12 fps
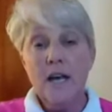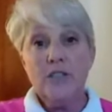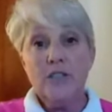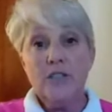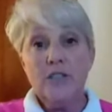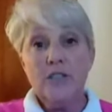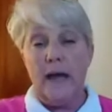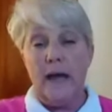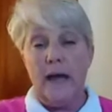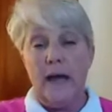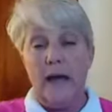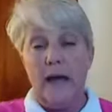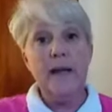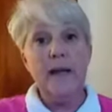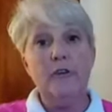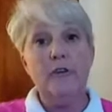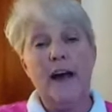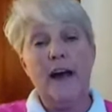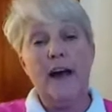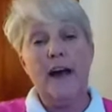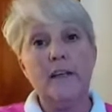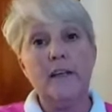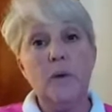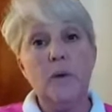So that would make me a
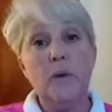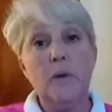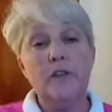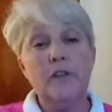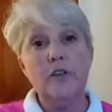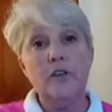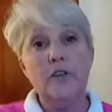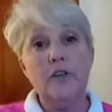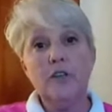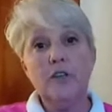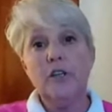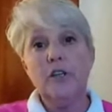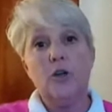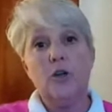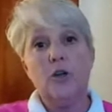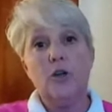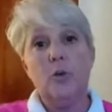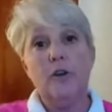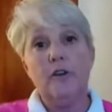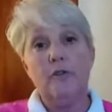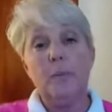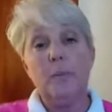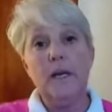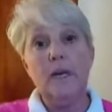felon. Well, the Third Circuit Court of
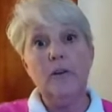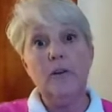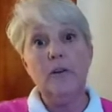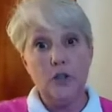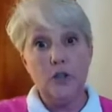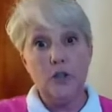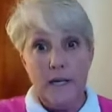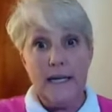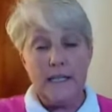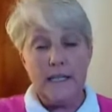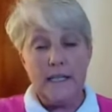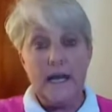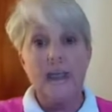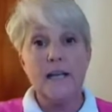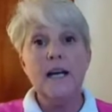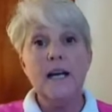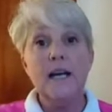Appeals agrees that